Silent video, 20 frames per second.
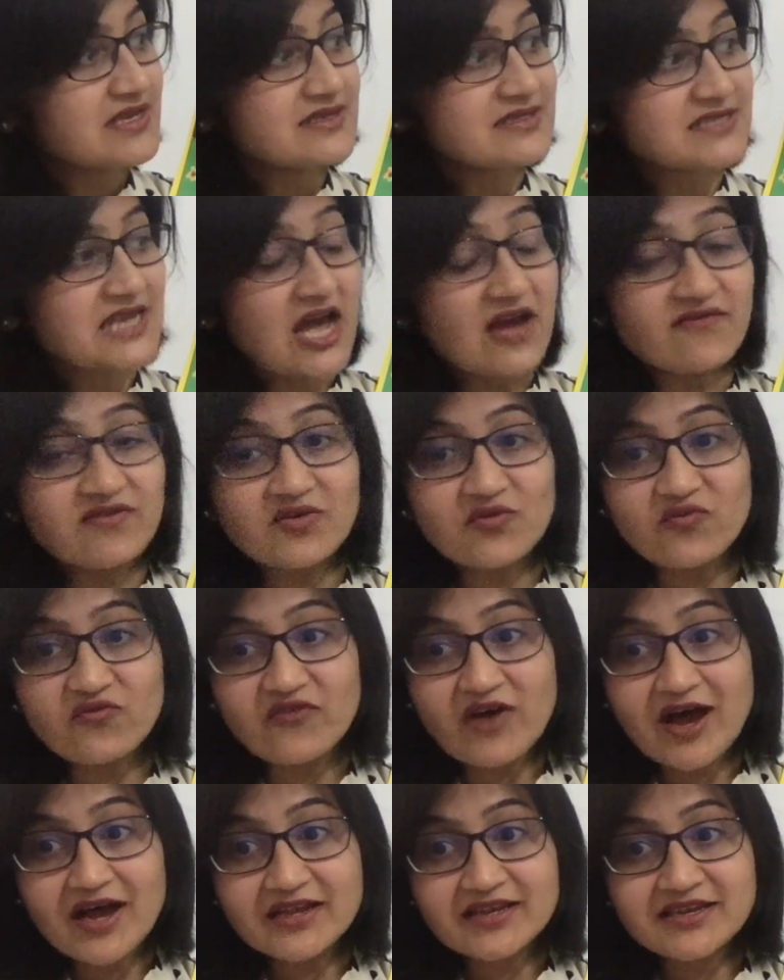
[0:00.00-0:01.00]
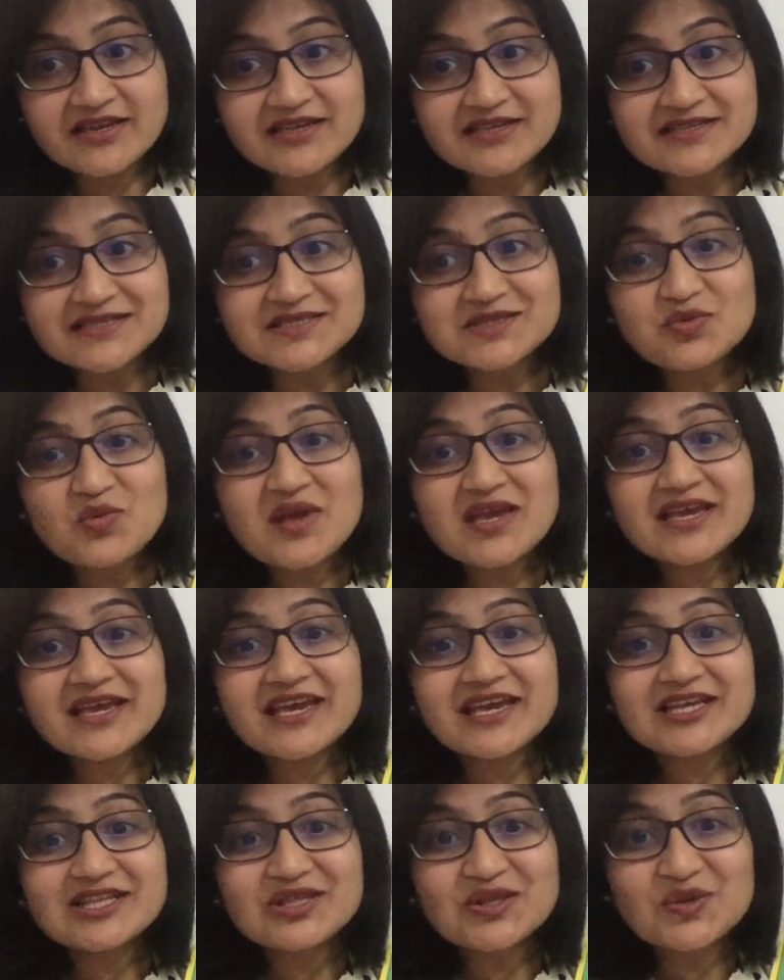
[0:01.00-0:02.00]
is having fun
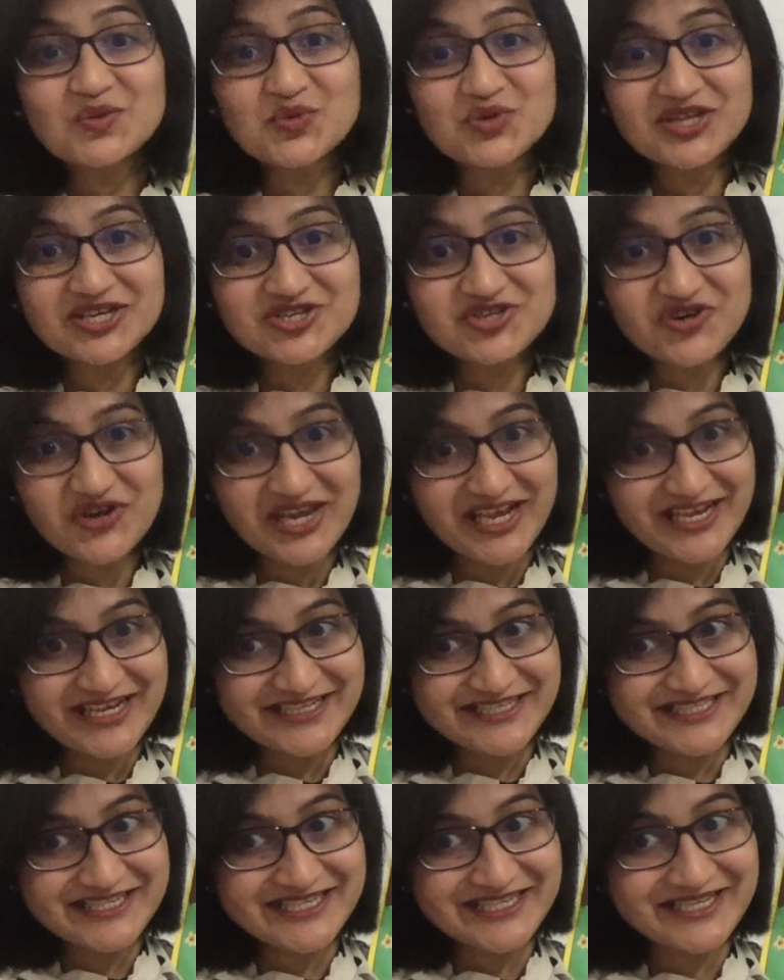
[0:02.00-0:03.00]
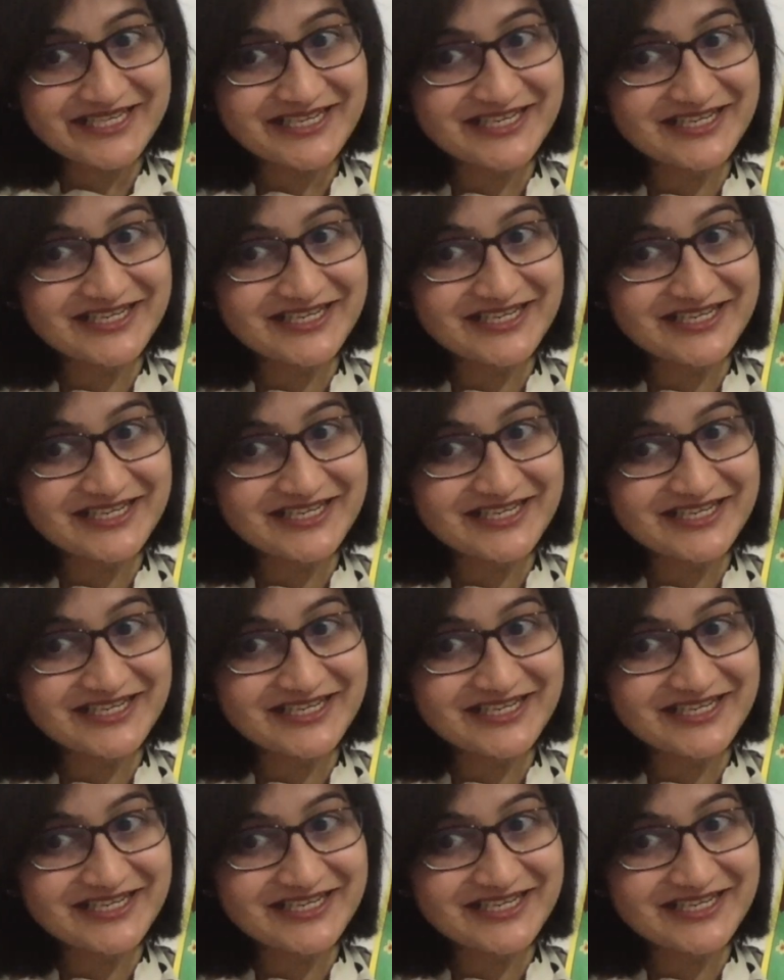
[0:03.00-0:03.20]
swinging through the trees.